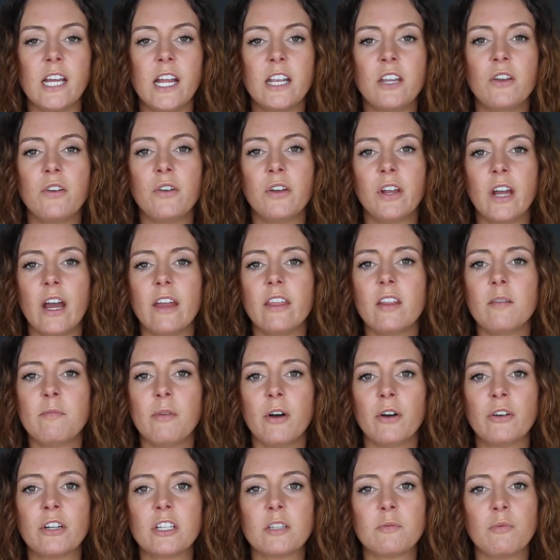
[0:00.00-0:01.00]
And you get the
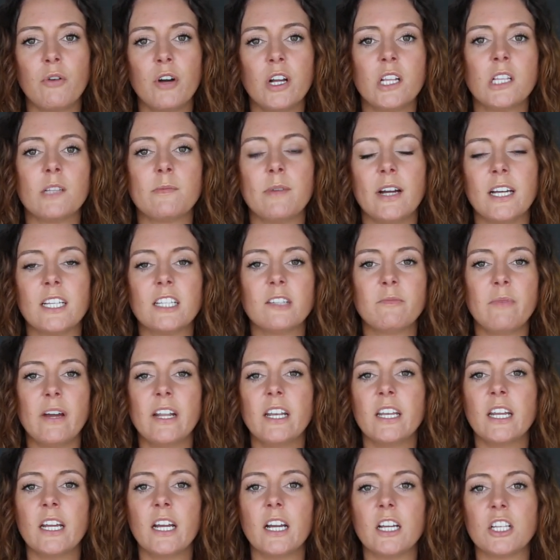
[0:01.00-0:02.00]
bonus points by
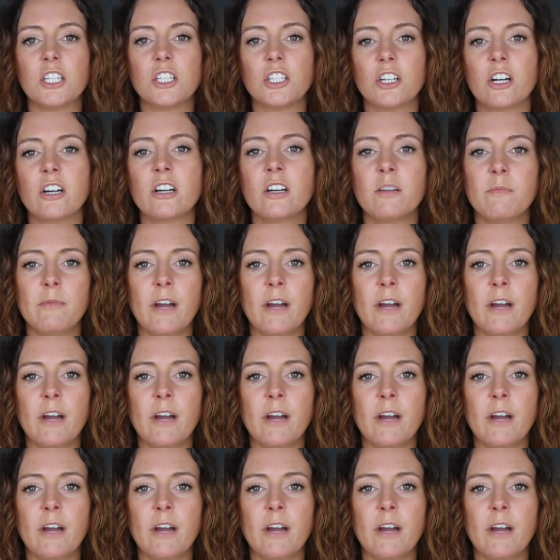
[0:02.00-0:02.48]
spending a certain